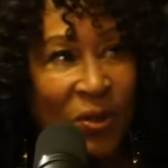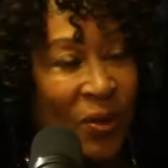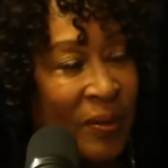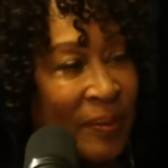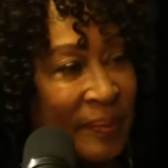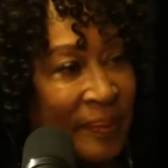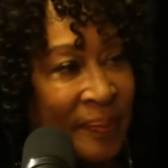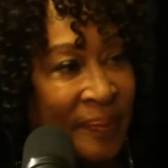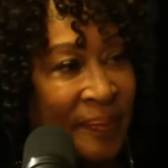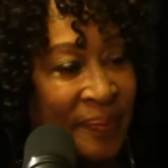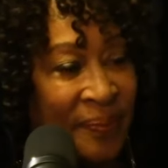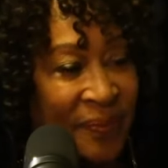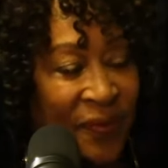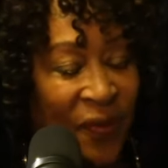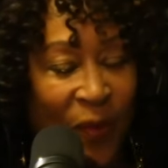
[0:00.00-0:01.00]
council
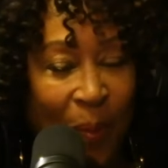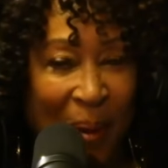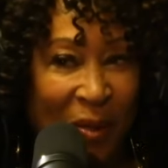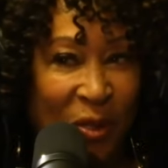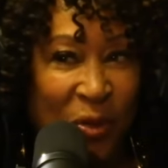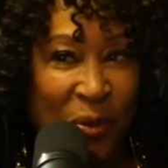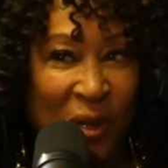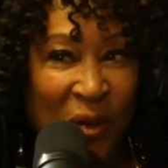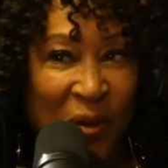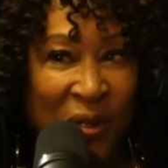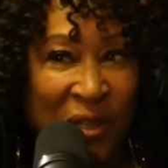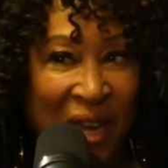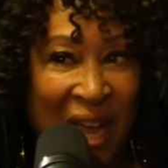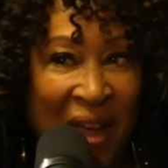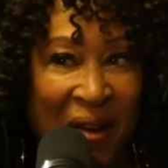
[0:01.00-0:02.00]
for about 2
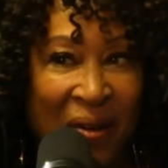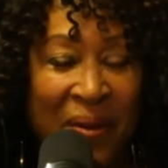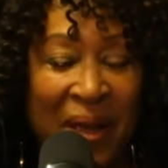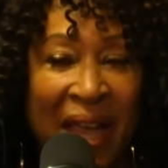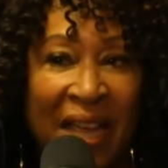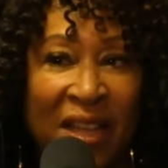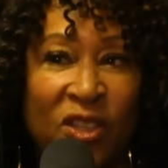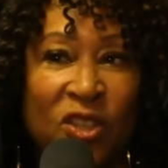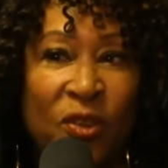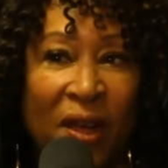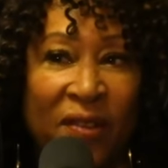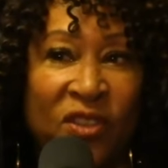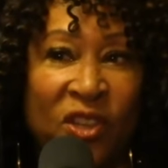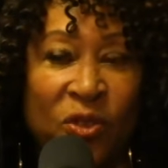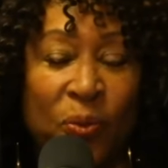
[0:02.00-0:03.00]
years now. And
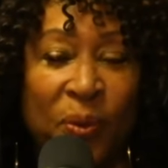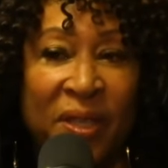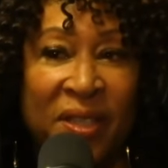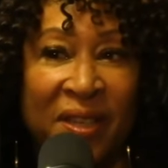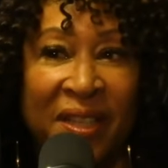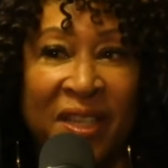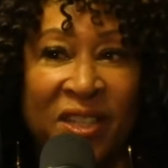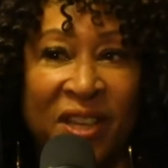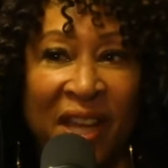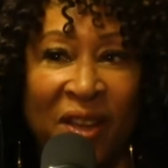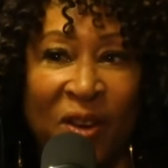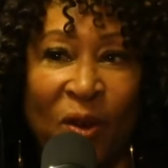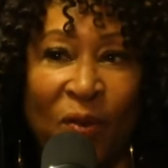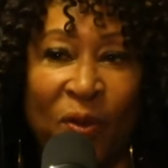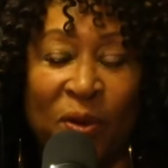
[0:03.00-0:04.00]
so I've just recently
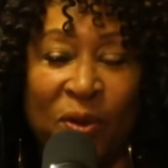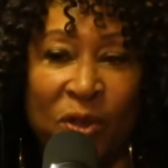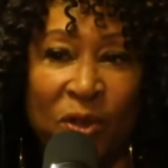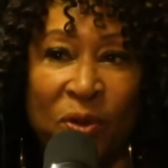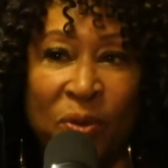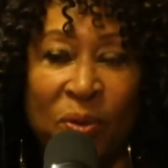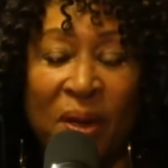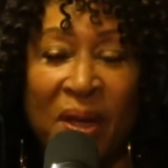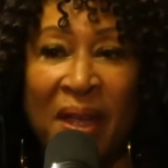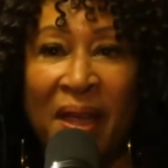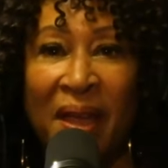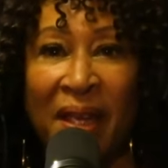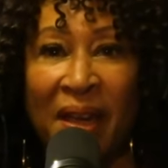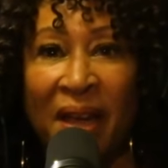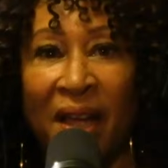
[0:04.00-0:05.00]
taken over to
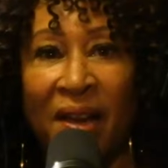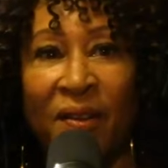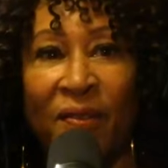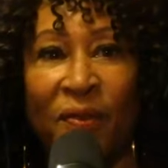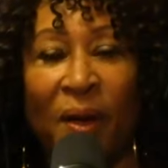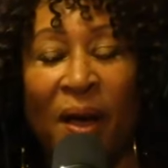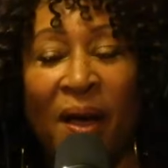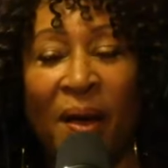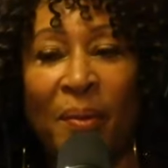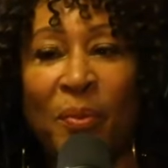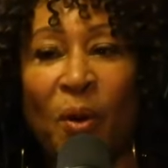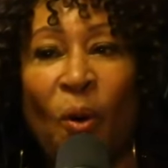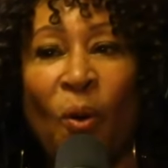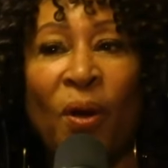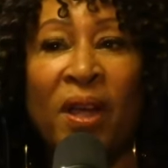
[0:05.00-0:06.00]
kind of
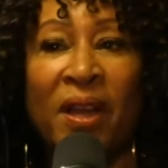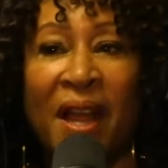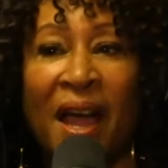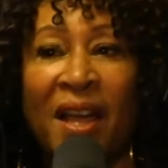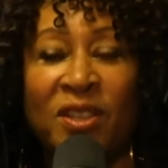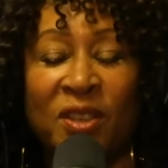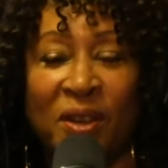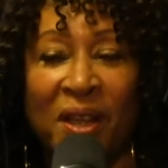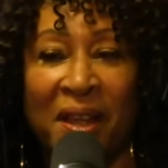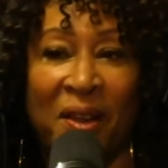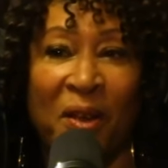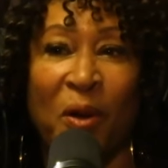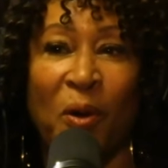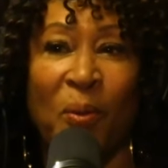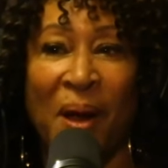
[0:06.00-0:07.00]
organize and
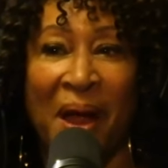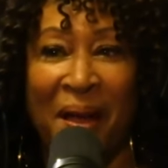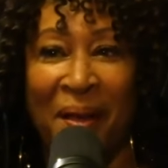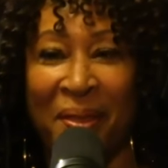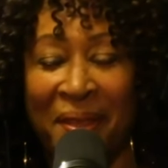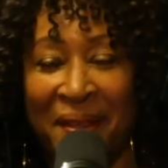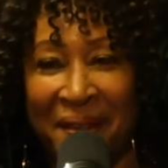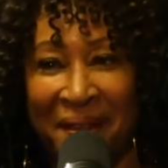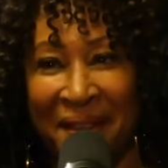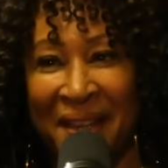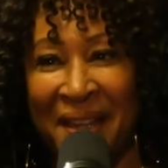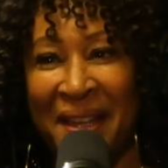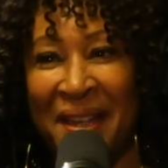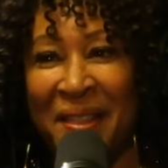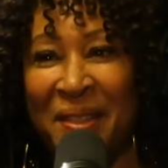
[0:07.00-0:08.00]
kind of corral
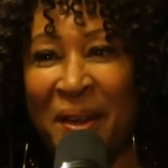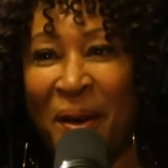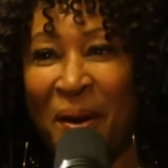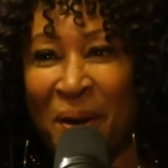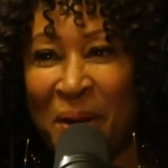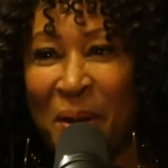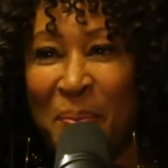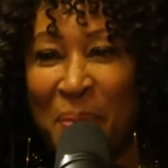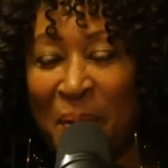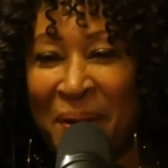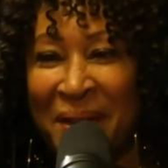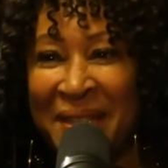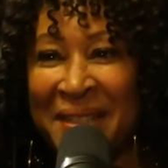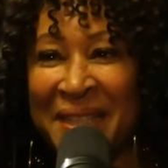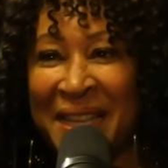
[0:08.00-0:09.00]
the art
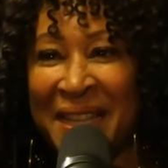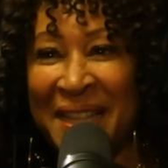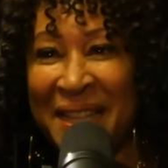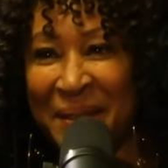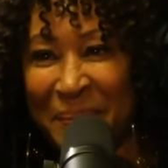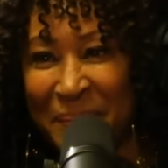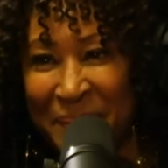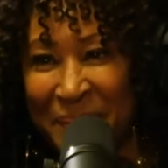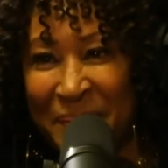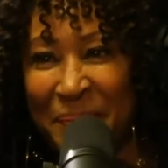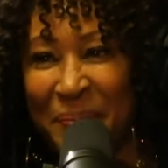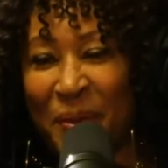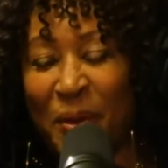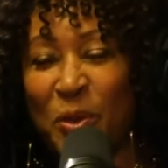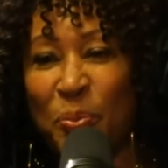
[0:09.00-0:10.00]
component and get
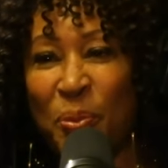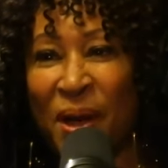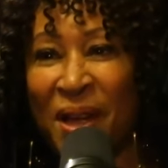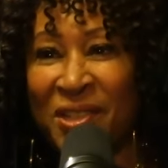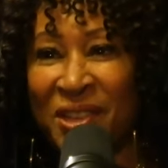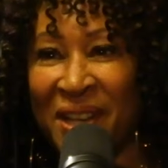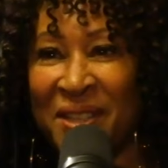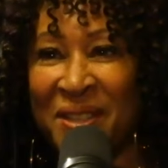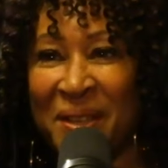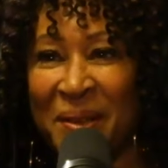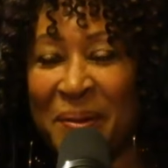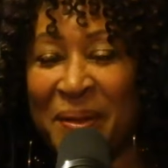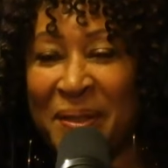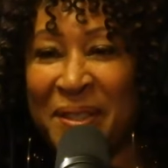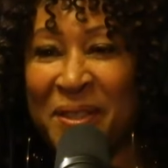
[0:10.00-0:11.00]
them those
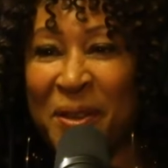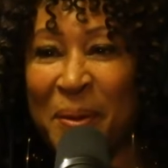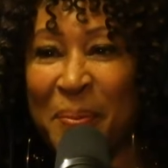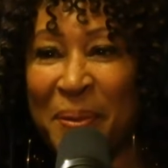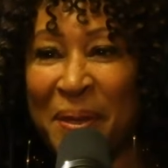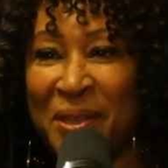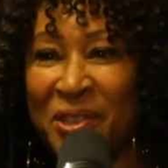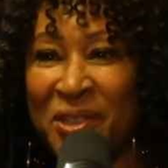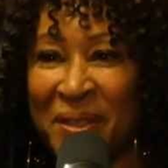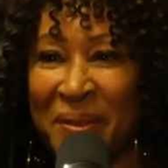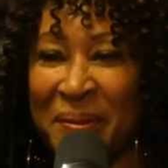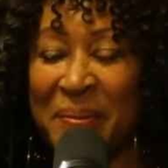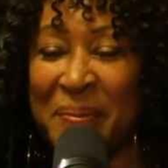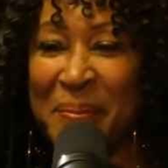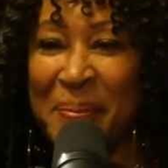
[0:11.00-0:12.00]
projects to completion.